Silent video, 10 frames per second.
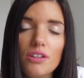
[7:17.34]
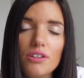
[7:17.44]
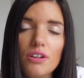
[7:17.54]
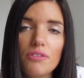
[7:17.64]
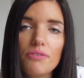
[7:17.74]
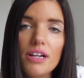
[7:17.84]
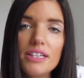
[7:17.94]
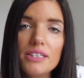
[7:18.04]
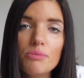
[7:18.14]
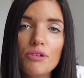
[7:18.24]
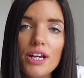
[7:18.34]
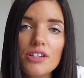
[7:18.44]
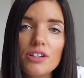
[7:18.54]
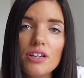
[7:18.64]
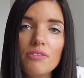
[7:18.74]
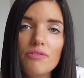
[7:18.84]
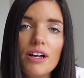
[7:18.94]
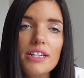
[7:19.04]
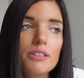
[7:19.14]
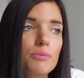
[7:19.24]
you know, find inspiration
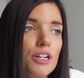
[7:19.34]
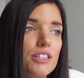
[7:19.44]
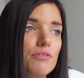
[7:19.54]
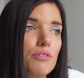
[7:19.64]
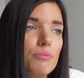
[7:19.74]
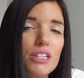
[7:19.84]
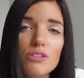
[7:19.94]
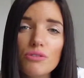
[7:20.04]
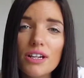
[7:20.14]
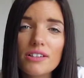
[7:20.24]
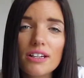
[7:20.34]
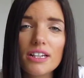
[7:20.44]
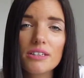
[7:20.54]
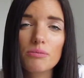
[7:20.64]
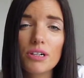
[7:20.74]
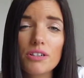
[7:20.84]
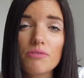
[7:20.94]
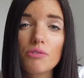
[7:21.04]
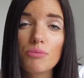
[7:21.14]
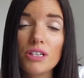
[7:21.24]
from Pinterest. I get
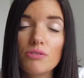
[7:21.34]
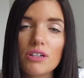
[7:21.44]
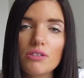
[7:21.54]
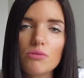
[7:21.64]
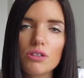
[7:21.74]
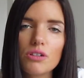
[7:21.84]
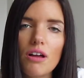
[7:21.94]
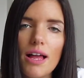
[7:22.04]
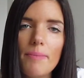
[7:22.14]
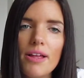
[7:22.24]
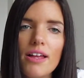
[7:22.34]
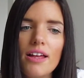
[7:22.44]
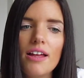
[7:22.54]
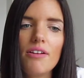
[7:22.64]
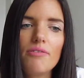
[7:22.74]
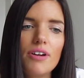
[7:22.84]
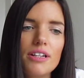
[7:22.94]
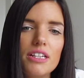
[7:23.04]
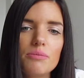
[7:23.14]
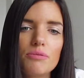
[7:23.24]
inspiration from Pinterest all the time.
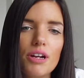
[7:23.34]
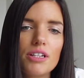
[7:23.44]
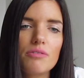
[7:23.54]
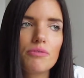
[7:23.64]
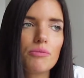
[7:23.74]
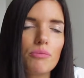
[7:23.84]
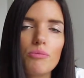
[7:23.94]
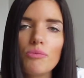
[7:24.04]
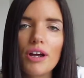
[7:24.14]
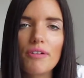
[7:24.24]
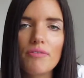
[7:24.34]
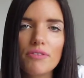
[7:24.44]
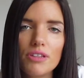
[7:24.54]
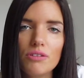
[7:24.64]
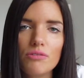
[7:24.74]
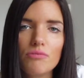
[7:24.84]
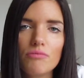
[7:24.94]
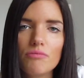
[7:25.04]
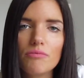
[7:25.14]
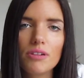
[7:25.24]
Find inspiration from wherever you
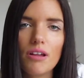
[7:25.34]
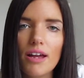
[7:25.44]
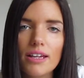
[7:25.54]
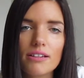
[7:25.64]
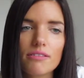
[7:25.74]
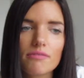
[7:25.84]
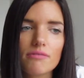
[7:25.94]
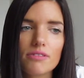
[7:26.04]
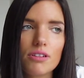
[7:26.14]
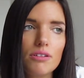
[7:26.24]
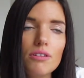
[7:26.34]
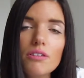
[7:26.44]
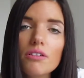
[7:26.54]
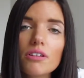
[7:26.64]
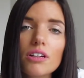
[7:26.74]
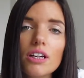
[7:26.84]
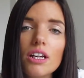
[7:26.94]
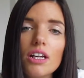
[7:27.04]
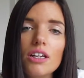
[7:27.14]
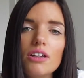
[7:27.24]
like to look.
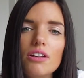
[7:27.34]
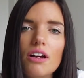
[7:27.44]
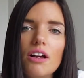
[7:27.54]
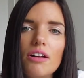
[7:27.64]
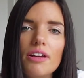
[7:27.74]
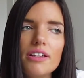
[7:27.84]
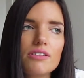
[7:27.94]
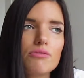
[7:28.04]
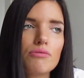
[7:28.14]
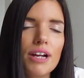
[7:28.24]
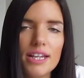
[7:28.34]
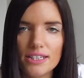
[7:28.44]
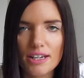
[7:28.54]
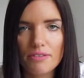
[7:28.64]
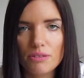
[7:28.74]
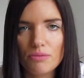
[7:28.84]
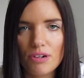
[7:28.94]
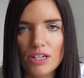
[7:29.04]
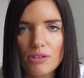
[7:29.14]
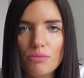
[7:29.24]
You know, it's great to have
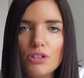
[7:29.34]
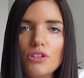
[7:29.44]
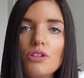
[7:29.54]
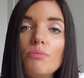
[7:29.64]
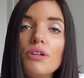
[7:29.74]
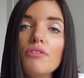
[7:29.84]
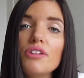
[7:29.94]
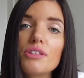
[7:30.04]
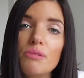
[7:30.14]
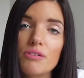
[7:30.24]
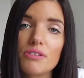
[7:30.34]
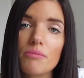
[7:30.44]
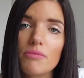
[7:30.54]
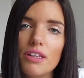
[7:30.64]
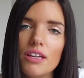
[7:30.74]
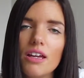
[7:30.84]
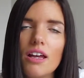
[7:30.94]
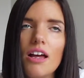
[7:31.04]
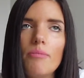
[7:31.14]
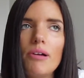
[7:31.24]
inspiration because you can put your own spin on something.
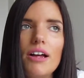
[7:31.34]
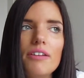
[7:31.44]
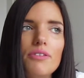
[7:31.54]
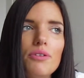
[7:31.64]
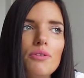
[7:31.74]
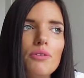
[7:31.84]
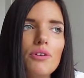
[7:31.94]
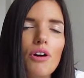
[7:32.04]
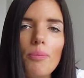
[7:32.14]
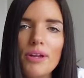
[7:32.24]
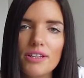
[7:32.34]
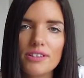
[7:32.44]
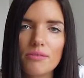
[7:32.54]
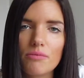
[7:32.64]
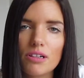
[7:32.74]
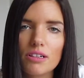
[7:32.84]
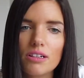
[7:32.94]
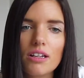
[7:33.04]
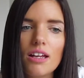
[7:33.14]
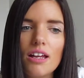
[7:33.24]
But if you copy
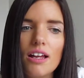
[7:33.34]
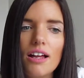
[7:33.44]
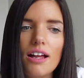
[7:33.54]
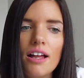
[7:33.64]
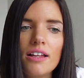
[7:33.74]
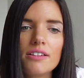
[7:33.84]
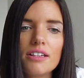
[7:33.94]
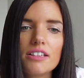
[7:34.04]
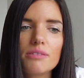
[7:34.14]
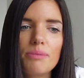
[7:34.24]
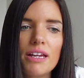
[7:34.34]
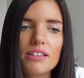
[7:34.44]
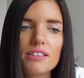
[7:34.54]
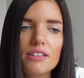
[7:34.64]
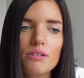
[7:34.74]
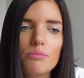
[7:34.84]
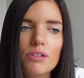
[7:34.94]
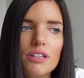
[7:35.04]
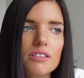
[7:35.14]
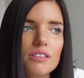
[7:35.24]
someone and expect that your
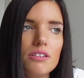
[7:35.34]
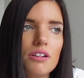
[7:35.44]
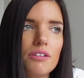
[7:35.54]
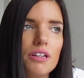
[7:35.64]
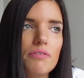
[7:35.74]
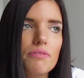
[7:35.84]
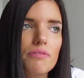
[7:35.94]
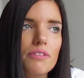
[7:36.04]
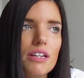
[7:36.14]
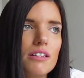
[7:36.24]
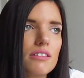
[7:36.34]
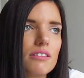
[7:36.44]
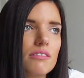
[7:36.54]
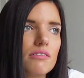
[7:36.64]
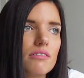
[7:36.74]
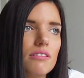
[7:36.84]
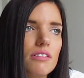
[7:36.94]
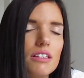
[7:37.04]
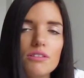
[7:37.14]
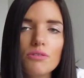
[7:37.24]
product, you know, if there's
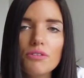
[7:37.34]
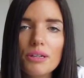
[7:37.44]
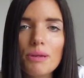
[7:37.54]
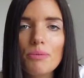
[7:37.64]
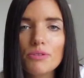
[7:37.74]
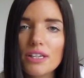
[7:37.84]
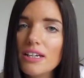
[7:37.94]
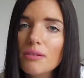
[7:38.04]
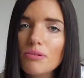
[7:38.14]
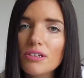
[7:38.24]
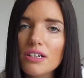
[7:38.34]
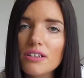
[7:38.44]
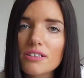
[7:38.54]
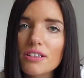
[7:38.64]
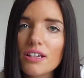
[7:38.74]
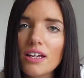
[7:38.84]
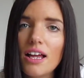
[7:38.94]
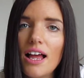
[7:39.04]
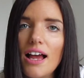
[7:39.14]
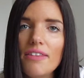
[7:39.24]
already people selling a product
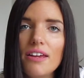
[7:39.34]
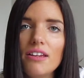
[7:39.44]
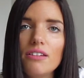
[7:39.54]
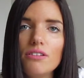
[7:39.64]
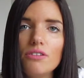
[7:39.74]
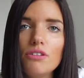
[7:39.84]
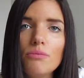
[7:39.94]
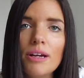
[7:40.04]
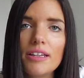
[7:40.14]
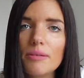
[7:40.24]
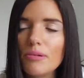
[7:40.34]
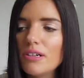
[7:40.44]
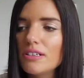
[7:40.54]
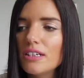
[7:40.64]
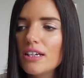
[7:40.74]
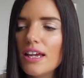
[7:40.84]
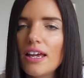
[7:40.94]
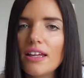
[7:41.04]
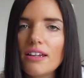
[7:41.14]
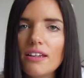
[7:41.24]
and then you make that product
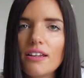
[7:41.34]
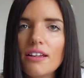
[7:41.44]
again,